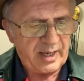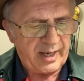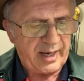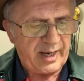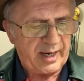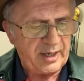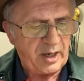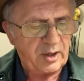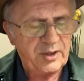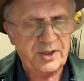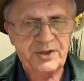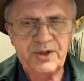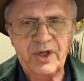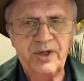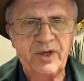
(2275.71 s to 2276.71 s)
and I'll
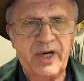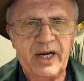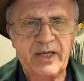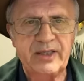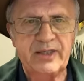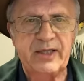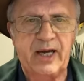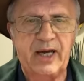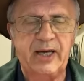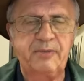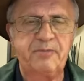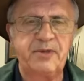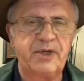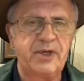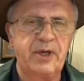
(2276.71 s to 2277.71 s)
continue next
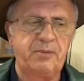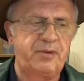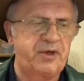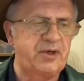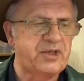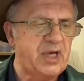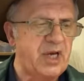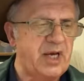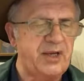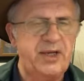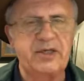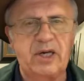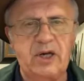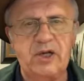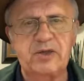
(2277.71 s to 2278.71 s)
time uh, because
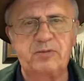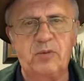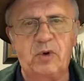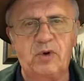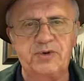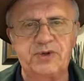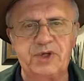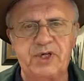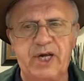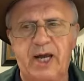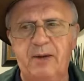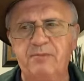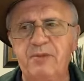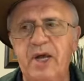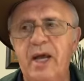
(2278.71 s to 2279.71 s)
there's a lot more to
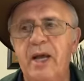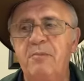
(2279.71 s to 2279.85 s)
come.